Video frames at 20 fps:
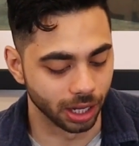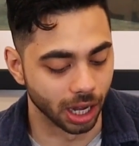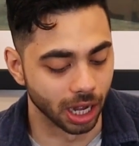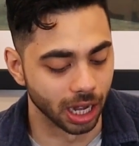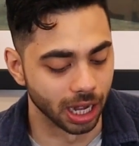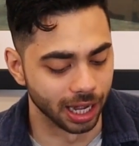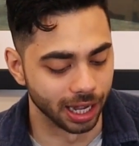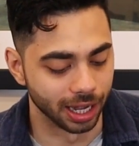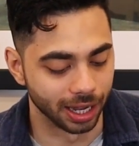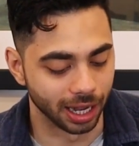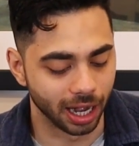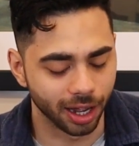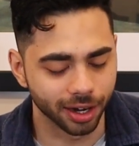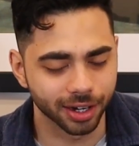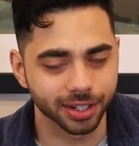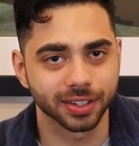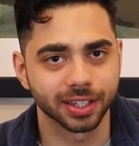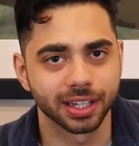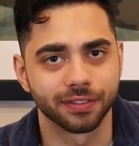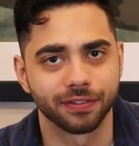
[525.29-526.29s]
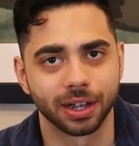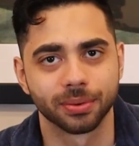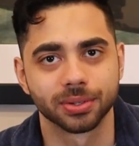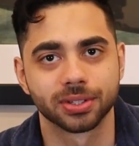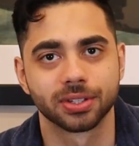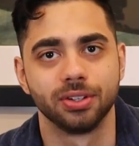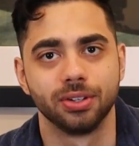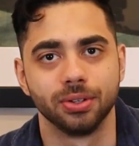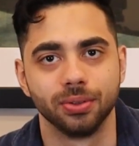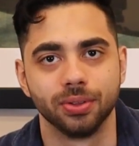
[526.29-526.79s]
Honestly, if I was
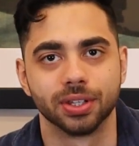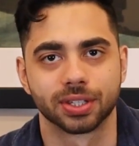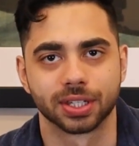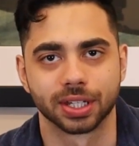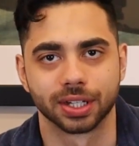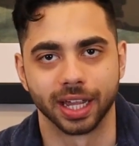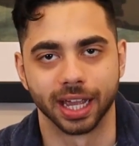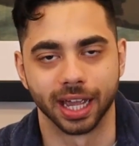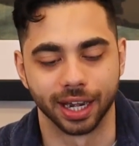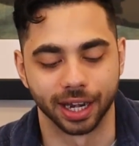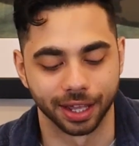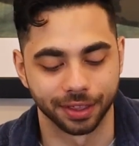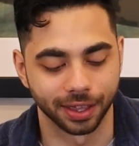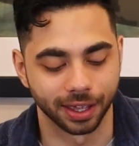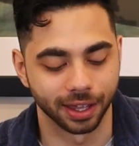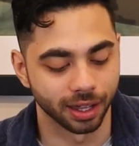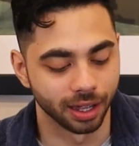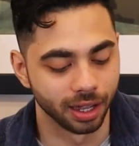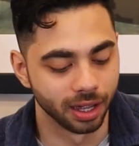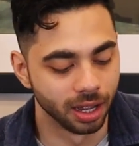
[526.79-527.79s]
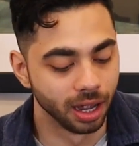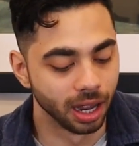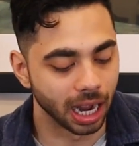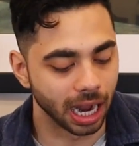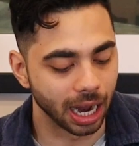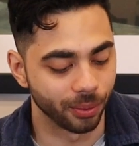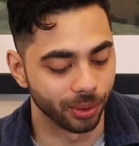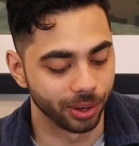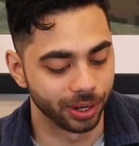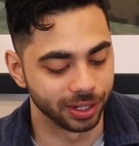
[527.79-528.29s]
to do this again, I think
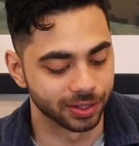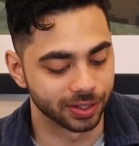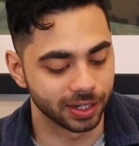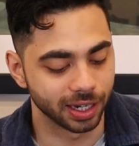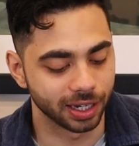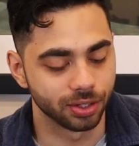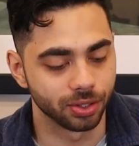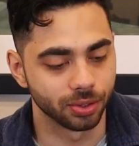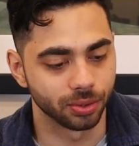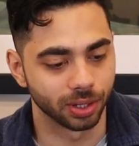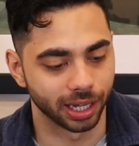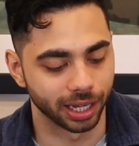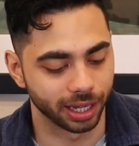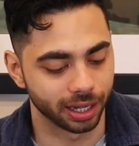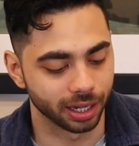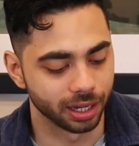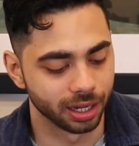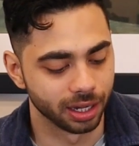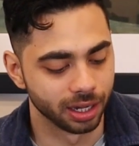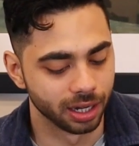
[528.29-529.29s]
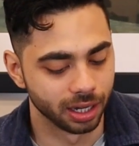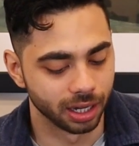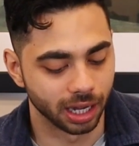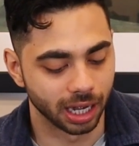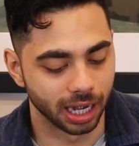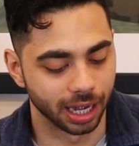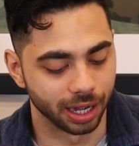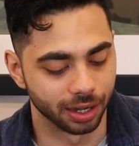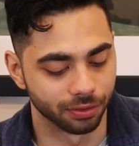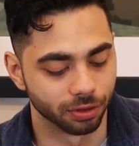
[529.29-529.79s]
I would instead do like,
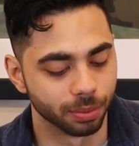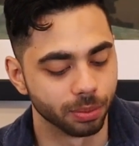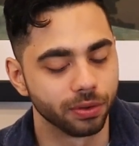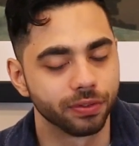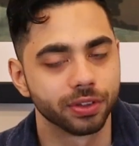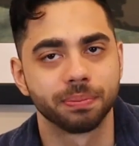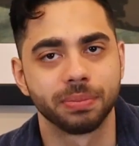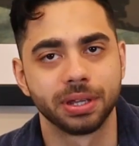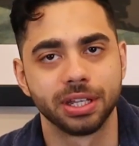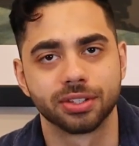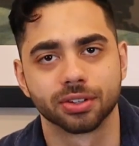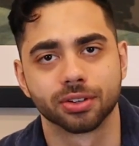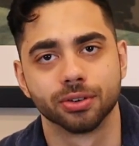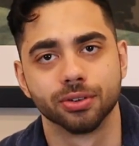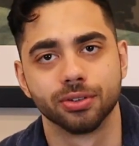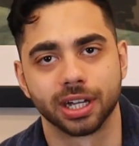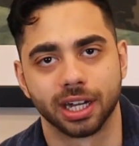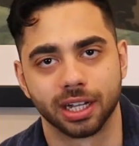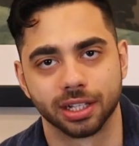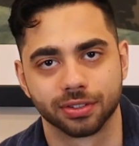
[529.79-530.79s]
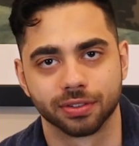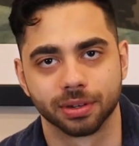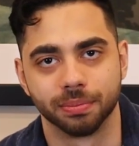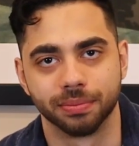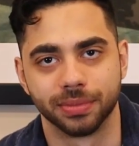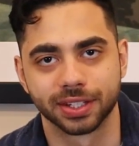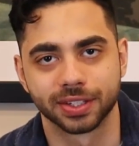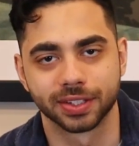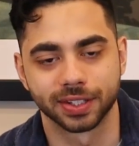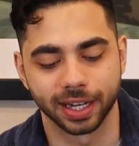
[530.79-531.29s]
remove the pizza croutons from
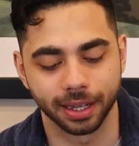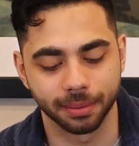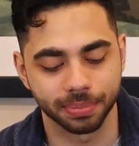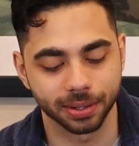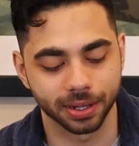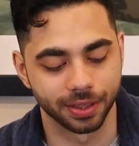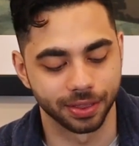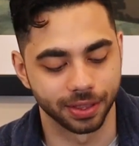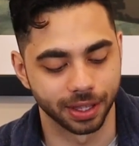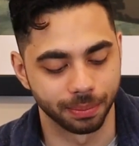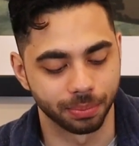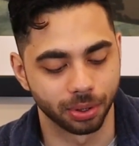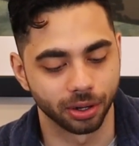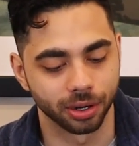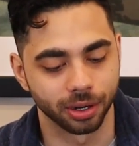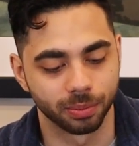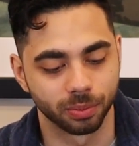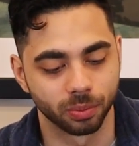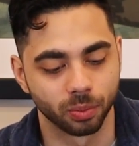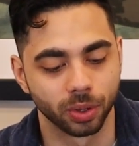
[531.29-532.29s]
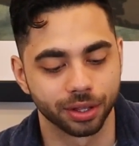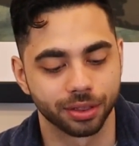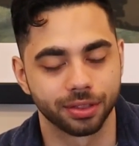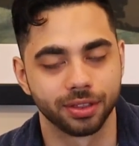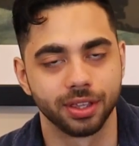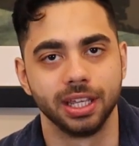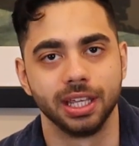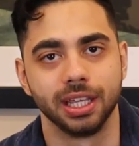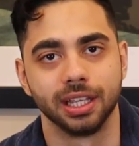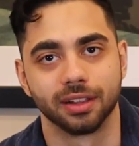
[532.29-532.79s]
this step and then put them with
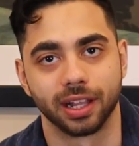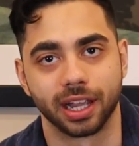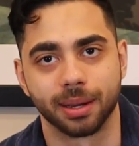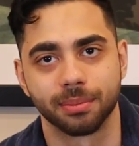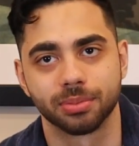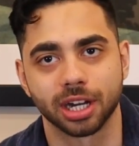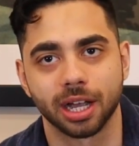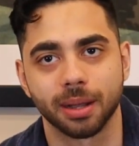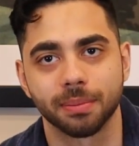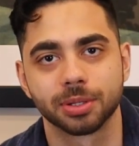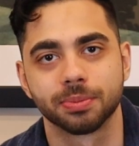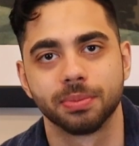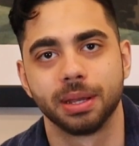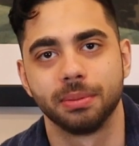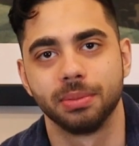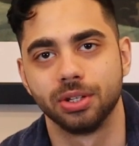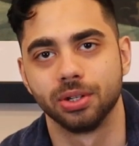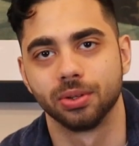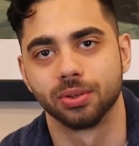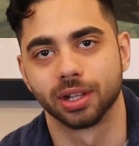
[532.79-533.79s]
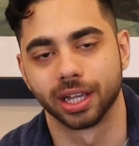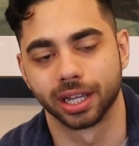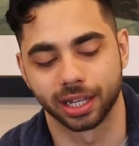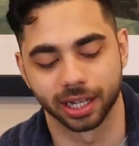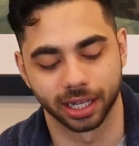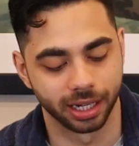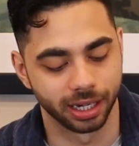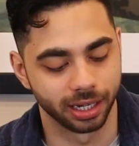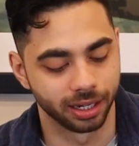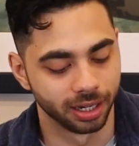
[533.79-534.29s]
the lamb chops, maybe do like
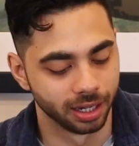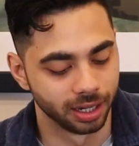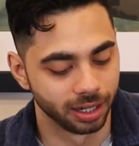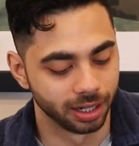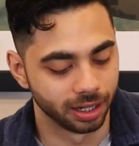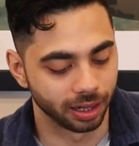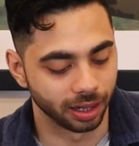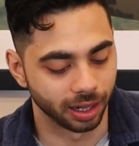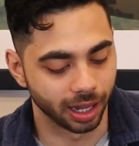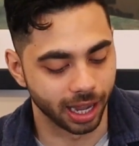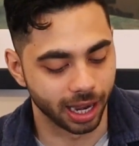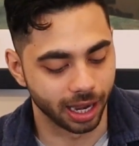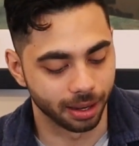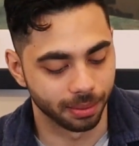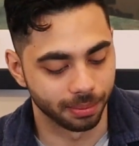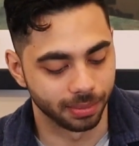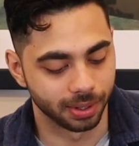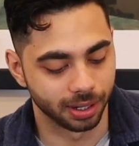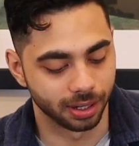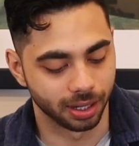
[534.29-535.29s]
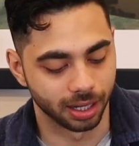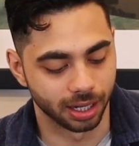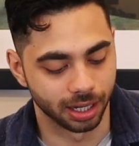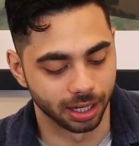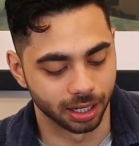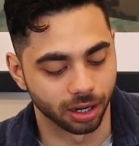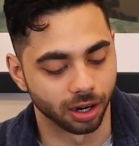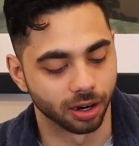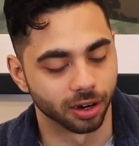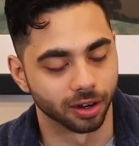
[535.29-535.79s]
a lamb
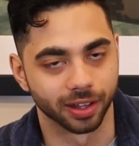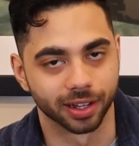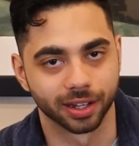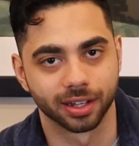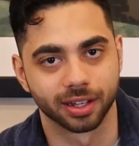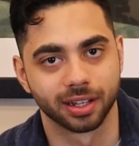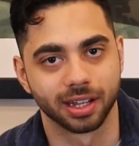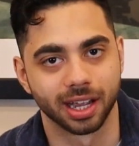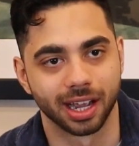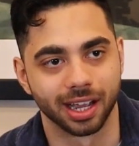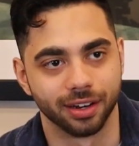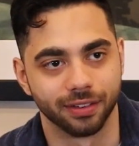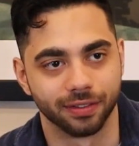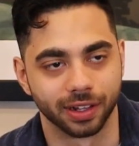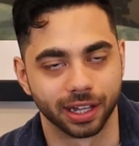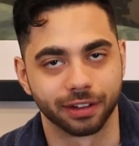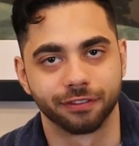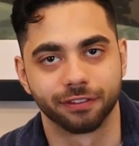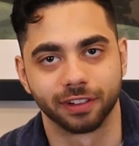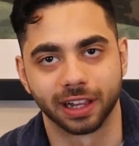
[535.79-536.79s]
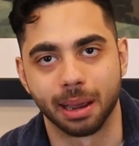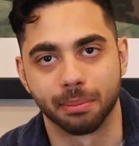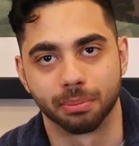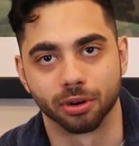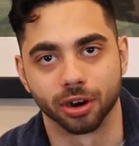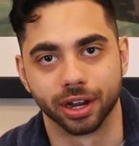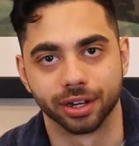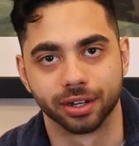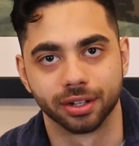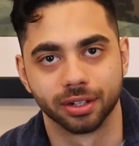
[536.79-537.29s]
garlic kind of like
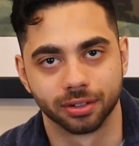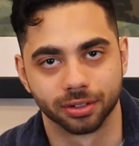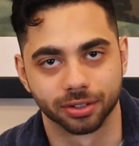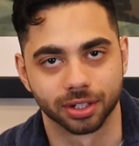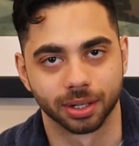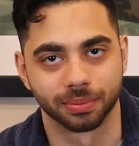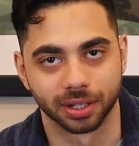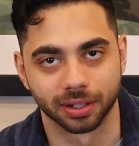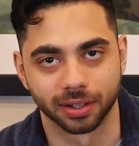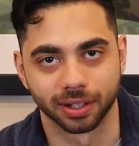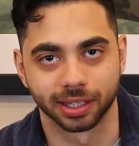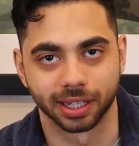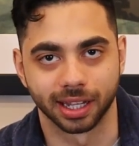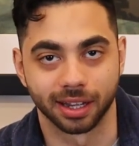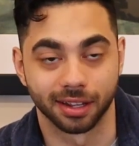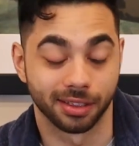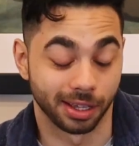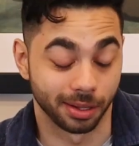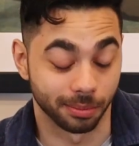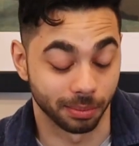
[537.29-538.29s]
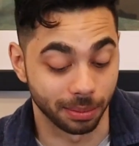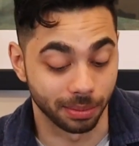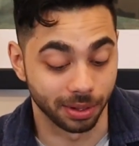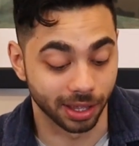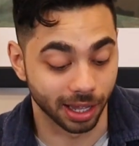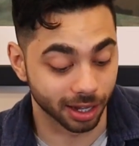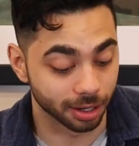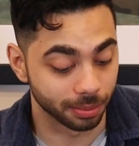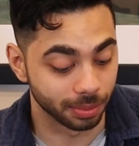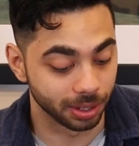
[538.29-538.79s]
flatbread or something like that. I think maybe
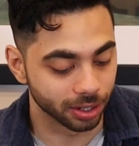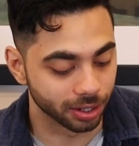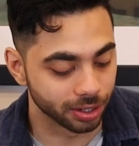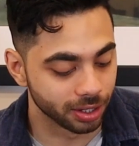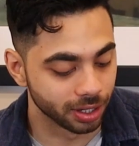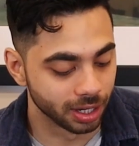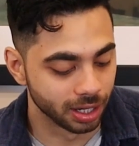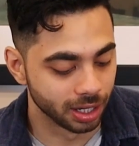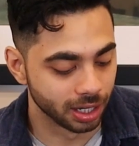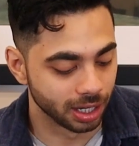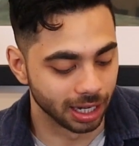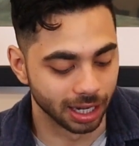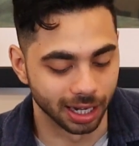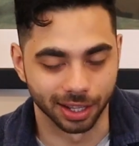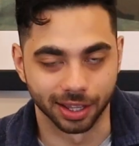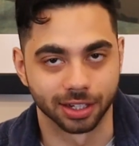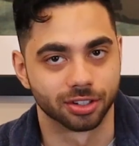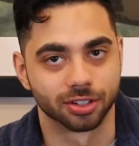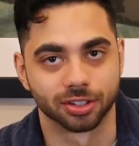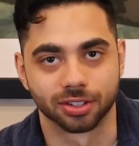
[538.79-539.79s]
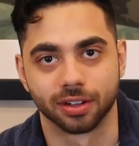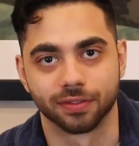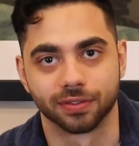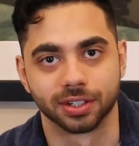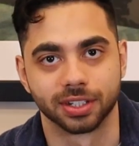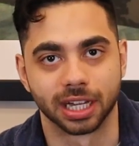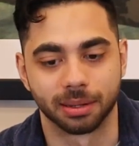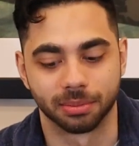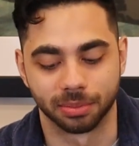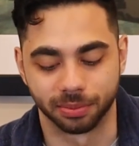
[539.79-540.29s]
that could be good. That's just off the
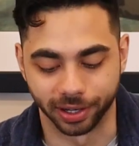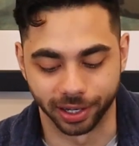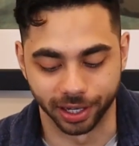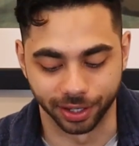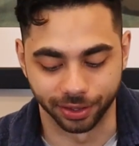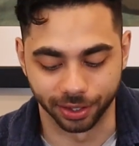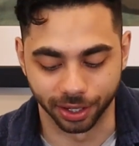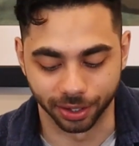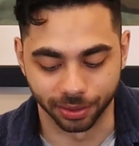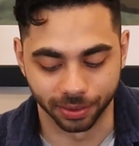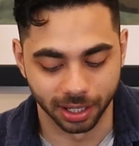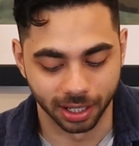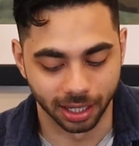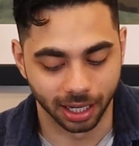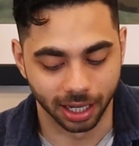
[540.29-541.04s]
top of my head though.